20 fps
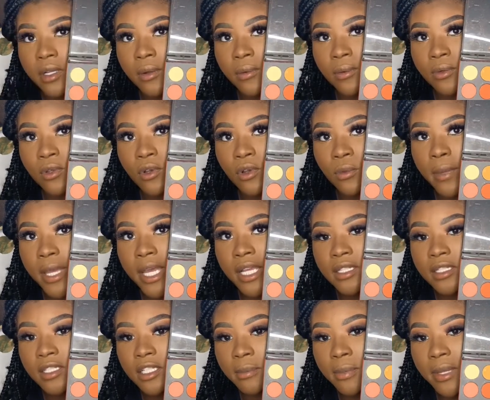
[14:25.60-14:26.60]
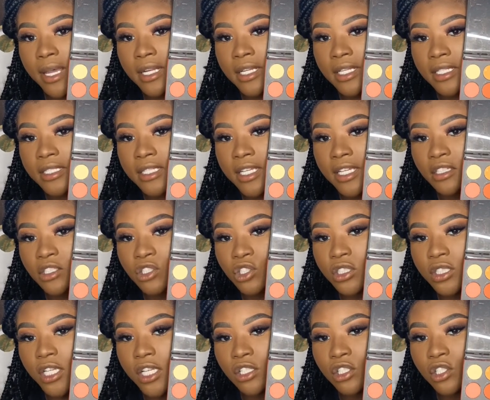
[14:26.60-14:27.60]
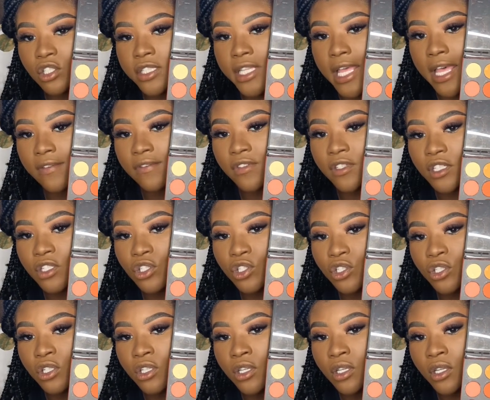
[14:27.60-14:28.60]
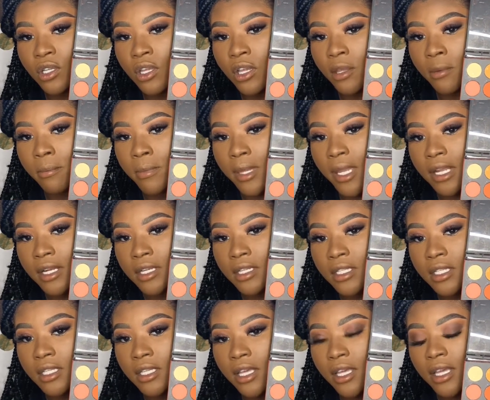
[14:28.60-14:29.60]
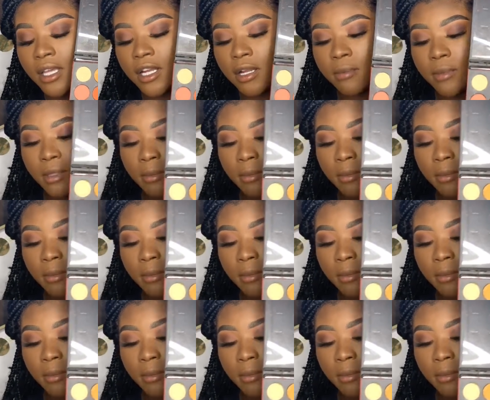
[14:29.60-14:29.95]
I'm gonna go back into the palette and take the shade Savage Mandy and I'm gonna